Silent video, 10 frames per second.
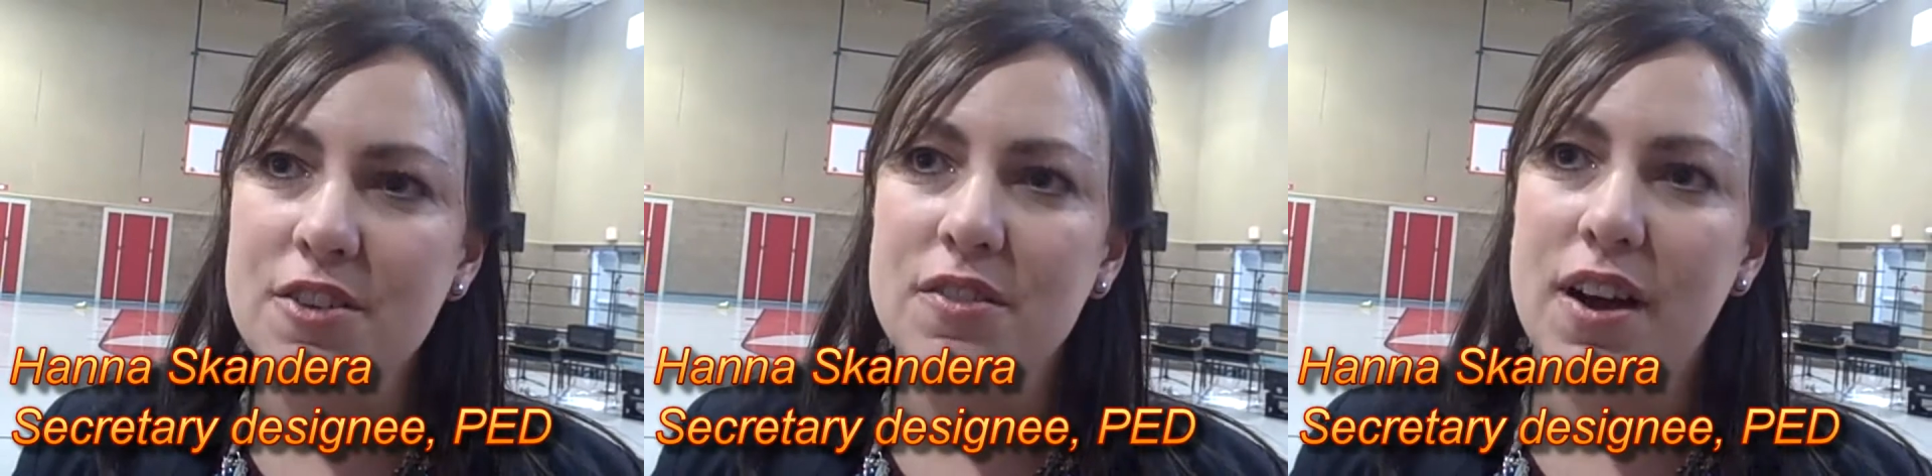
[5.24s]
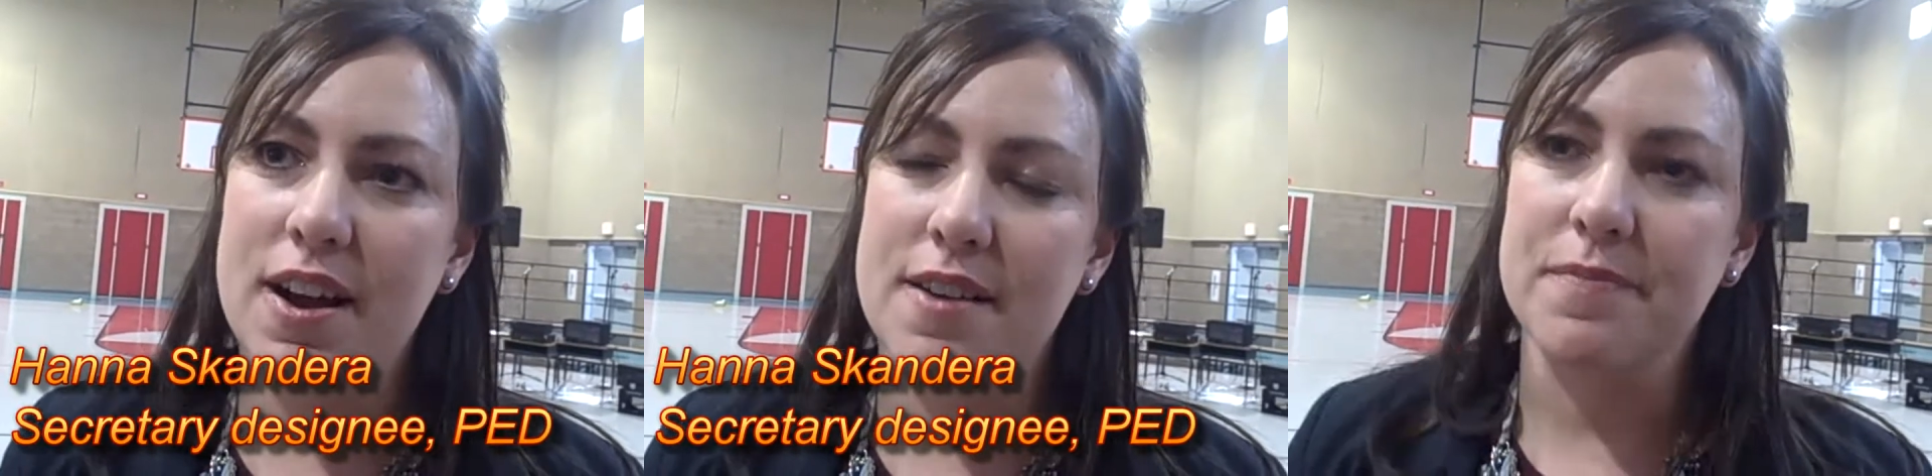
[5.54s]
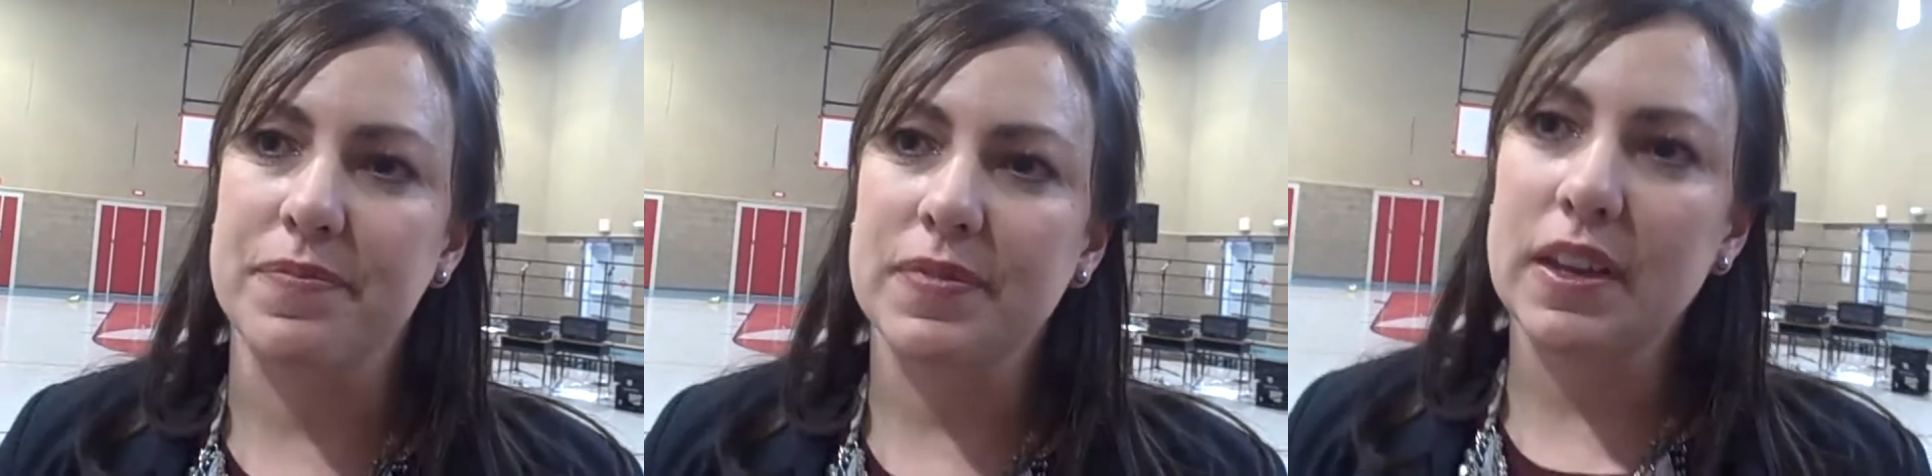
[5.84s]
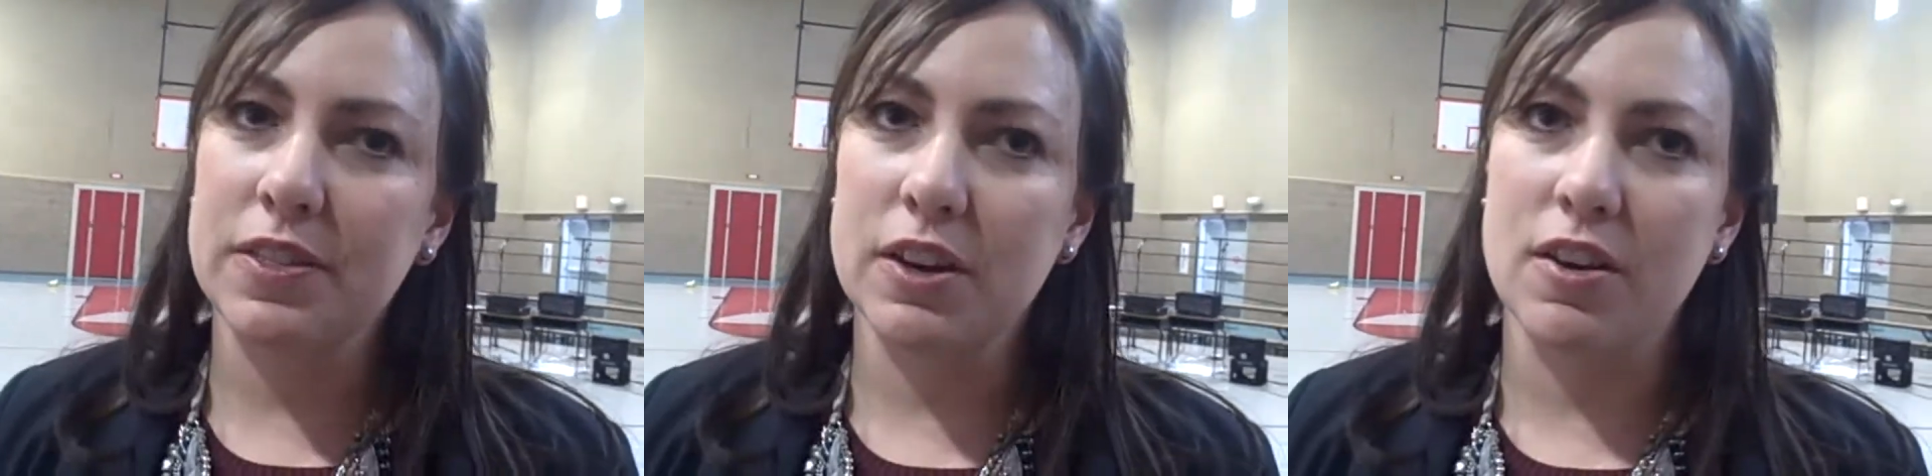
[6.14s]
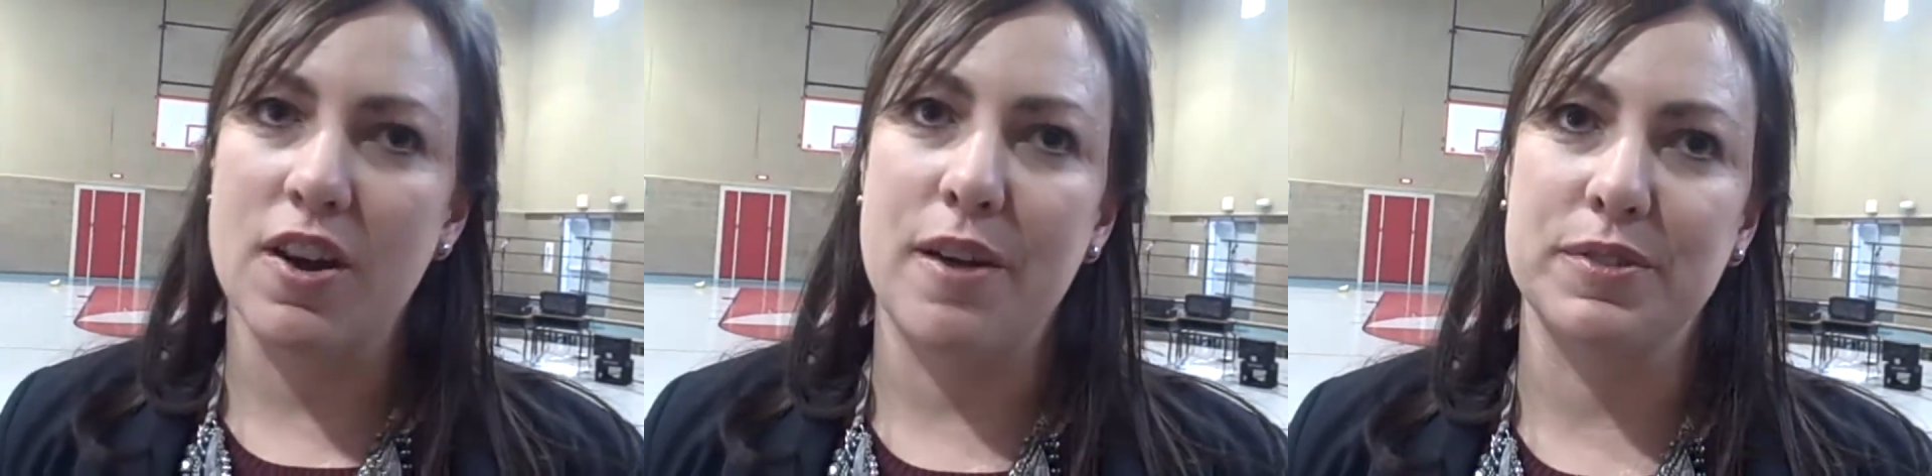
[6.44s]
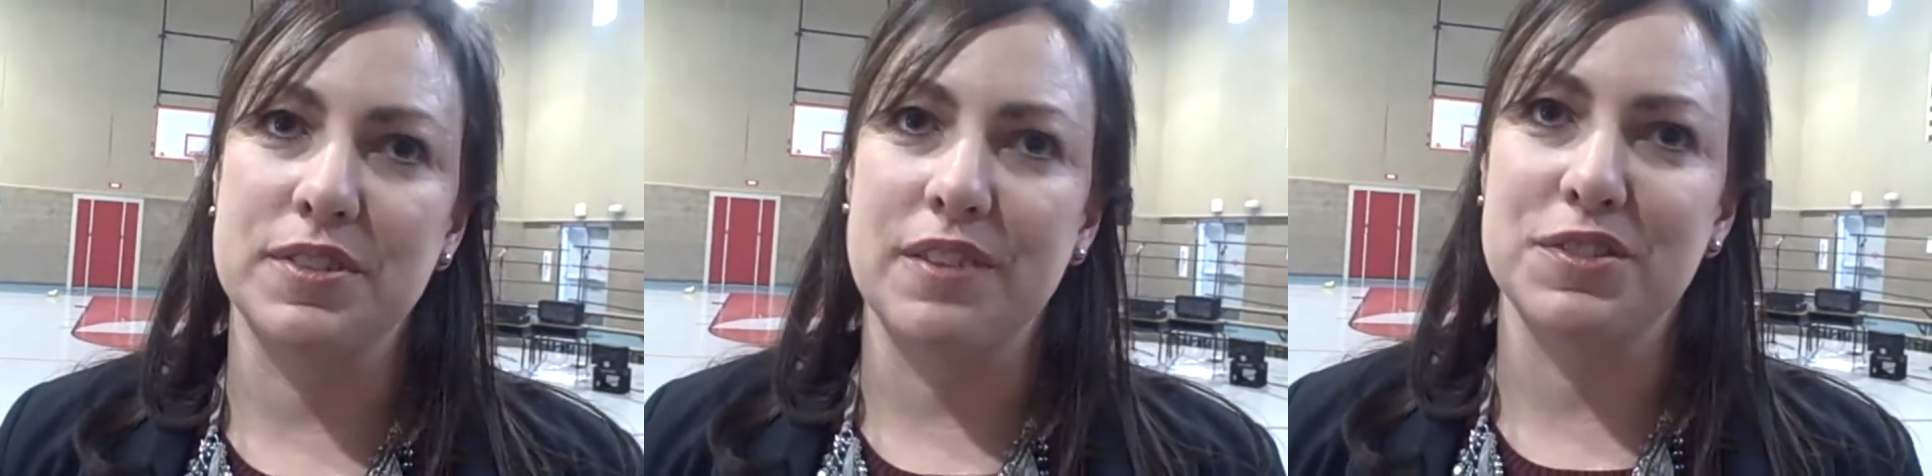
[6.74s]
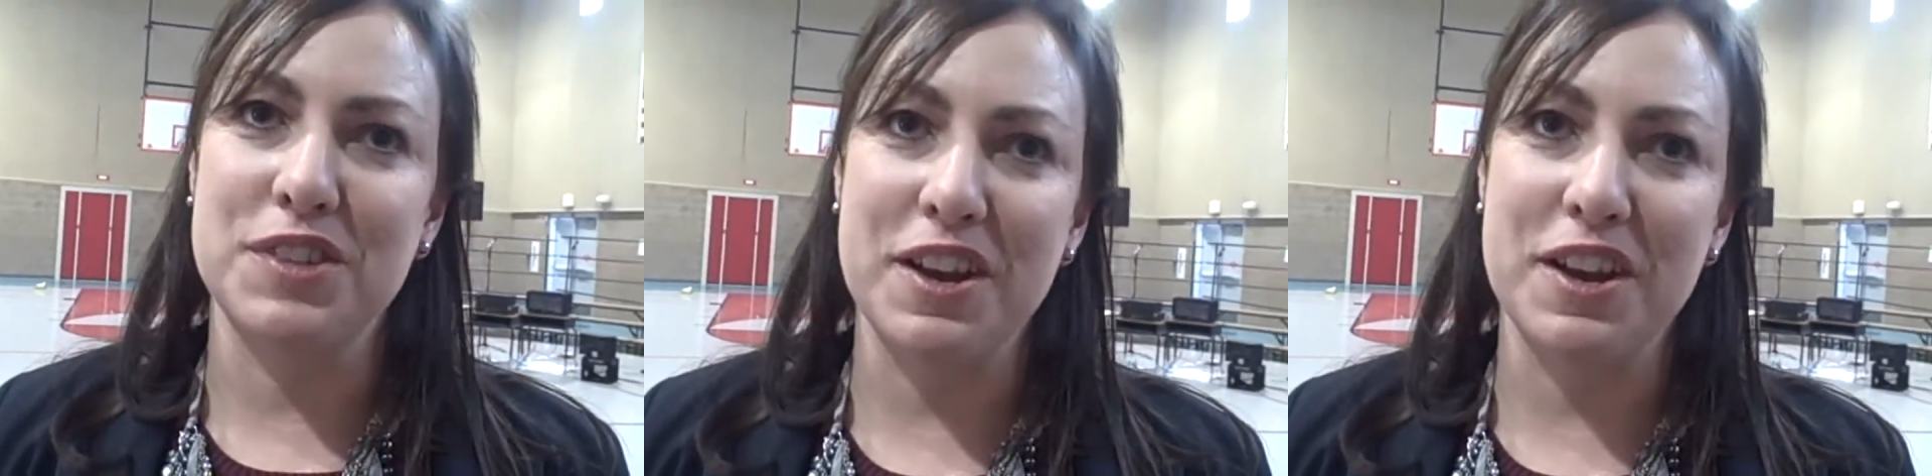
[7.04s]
You know, I was